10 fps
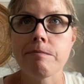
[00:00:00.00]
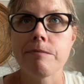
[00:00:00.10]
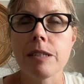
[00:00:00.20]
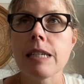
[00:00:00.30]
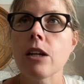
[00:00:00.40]

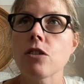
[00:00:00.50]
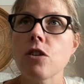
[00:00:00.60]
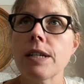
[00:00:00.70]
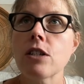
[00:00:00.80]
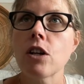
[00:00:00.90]
let's see here. So
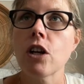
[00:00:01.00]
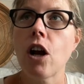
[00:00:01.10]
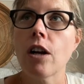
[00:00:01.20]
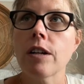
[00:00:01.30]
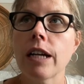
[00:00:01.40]
I started
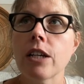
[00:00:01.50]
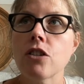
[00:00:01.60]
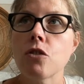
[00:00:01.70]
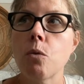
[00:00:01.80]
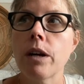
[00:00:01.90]
gardening
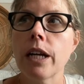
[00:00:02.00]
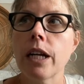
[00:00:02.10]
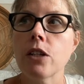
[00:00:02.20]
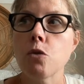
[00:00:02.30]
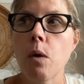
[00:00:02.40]
in
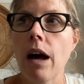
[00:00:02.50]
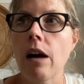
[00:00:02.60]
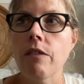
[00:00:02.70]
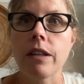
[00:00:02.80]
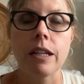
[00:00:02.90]

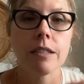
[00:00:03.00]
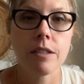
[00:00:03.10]
2012 and then